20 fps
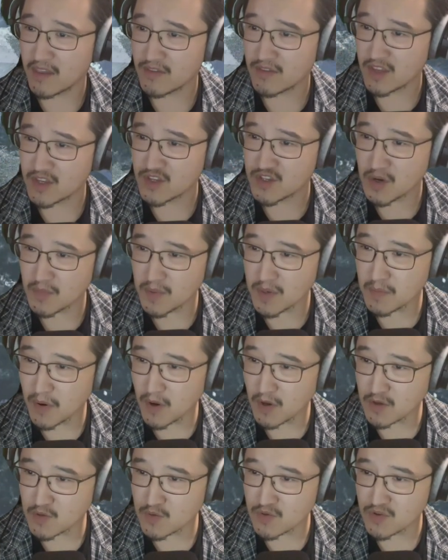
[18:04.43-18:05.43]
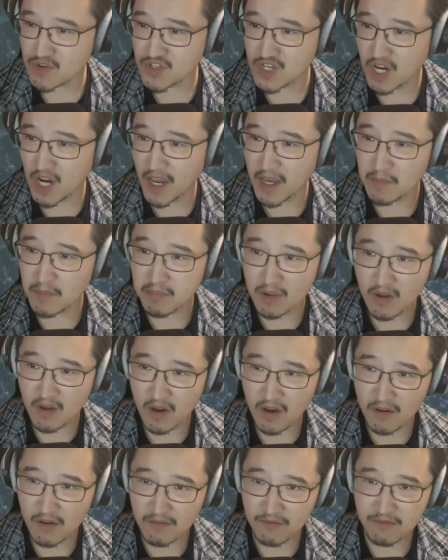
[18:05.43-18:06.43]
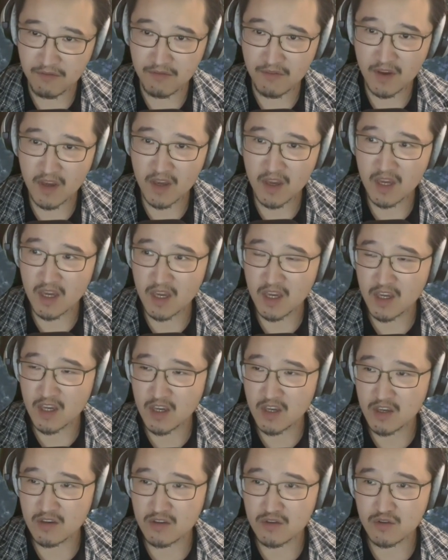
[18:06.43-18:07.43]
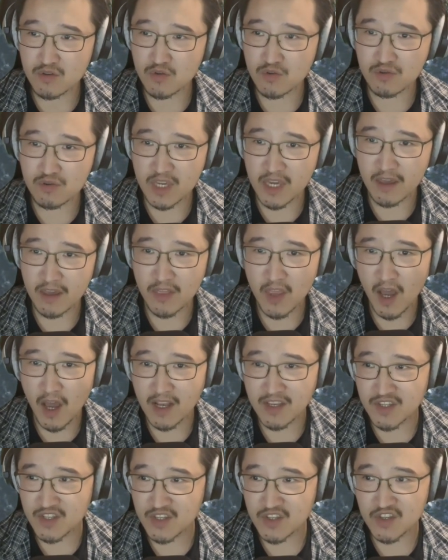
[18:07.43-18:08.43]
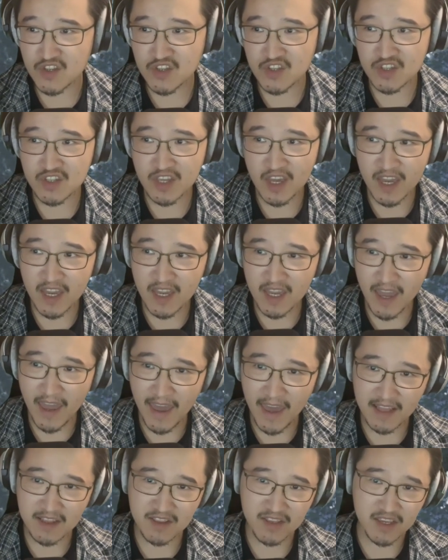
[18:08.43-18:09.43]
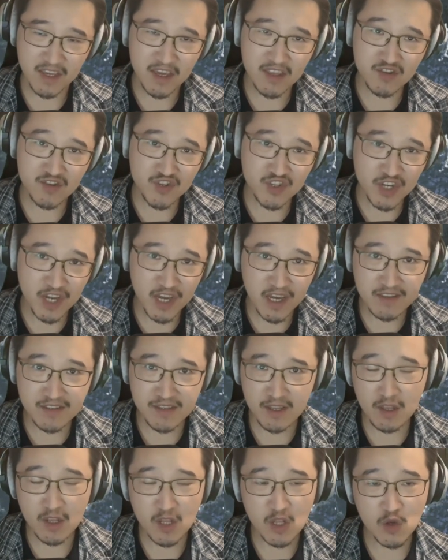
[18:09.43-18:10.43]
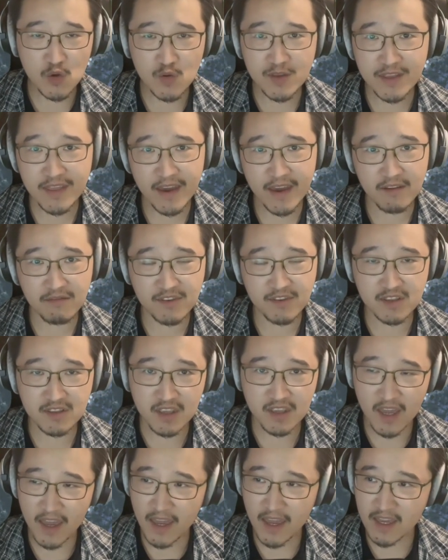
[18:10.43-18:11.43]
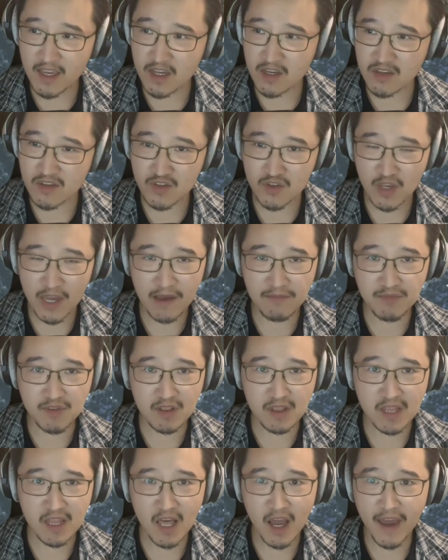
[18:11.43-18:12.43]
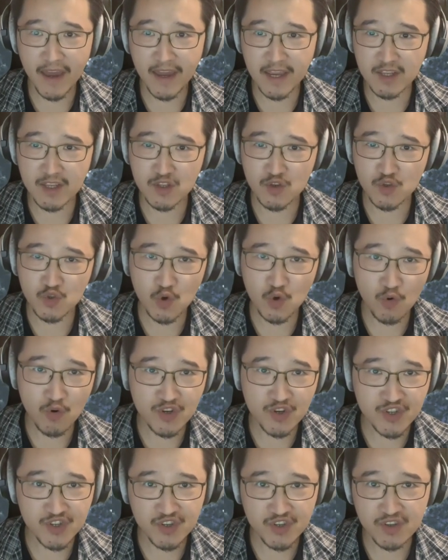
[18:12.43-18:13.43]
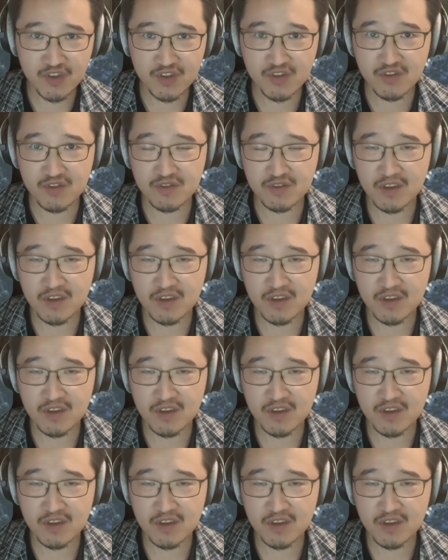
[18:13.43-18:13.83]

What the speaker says: the jumping puzzle in Jaya Bluff, you cannot just stay at the end chest and loot it every day, because you have to light the torches.